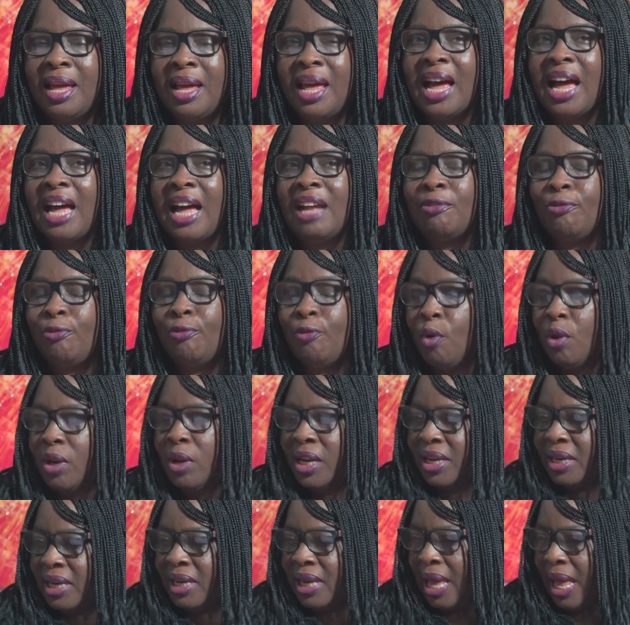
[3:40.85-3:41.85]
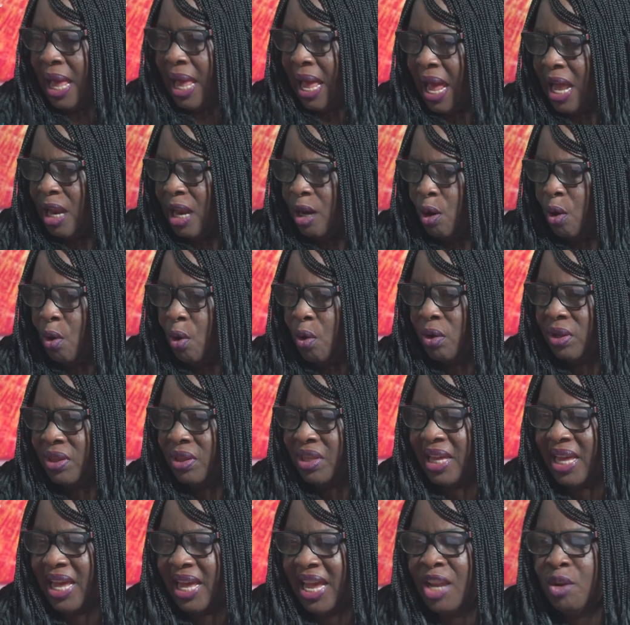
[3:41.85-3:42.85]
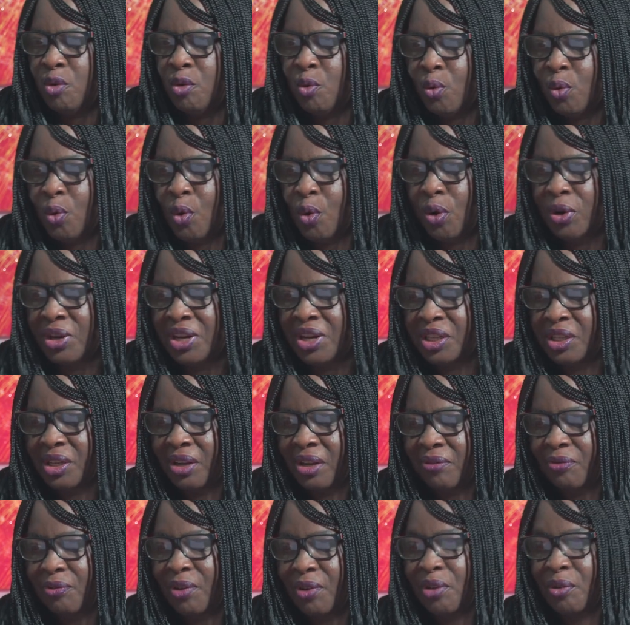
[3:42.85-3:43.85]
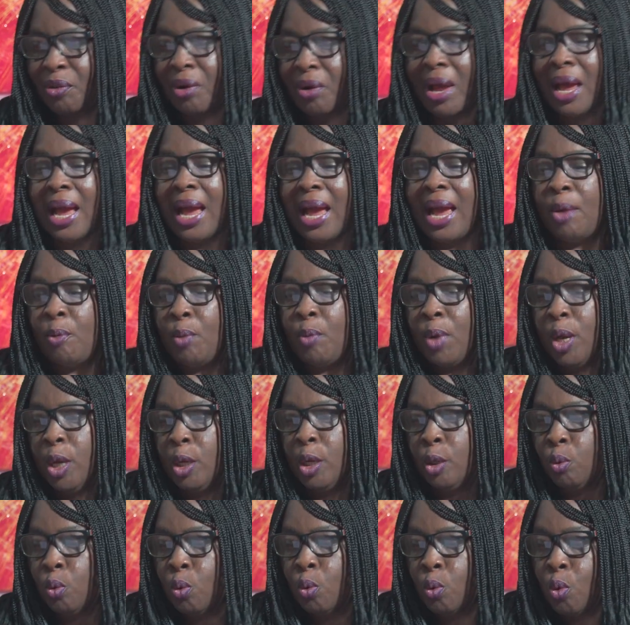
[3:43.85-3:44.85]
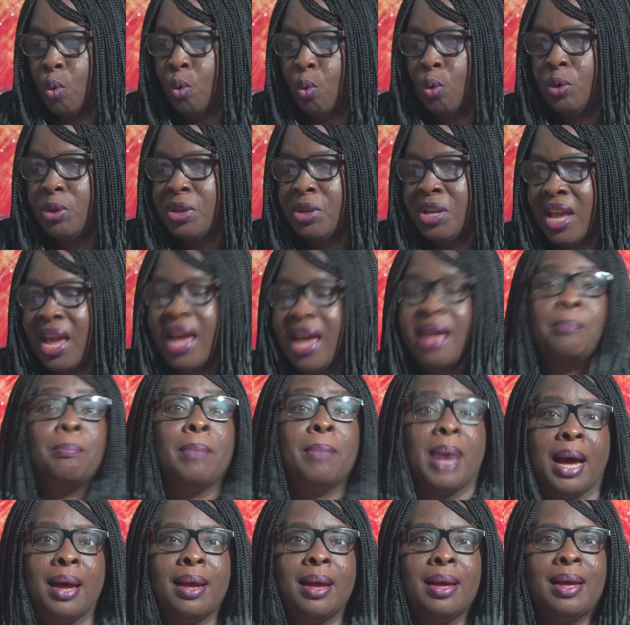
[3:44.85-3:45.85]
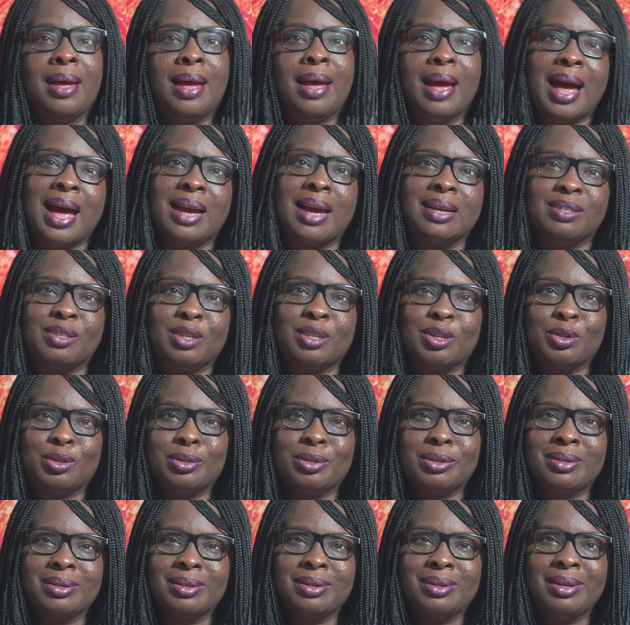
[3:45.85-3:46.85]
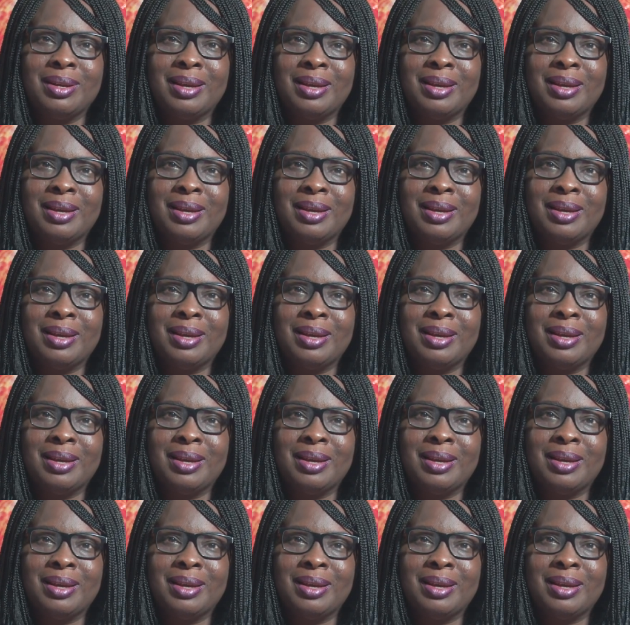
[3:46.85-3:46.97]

had fallen along the Enugu-Onitsha Federal Highway in Ugoniema axis,